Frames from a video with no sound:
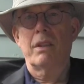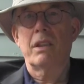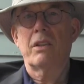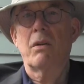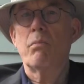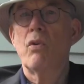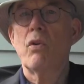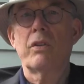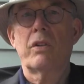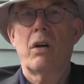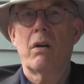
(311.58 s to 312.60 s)
Get some
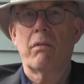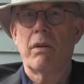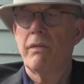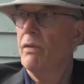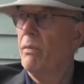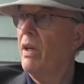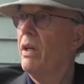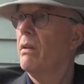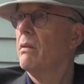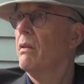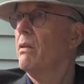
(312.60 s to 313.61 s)
porn star to run for mayor,
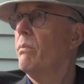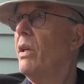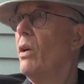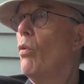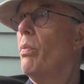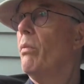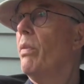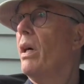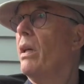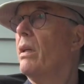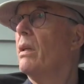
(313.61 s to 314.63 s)
at least be open
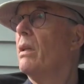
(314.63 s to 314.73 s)
about it.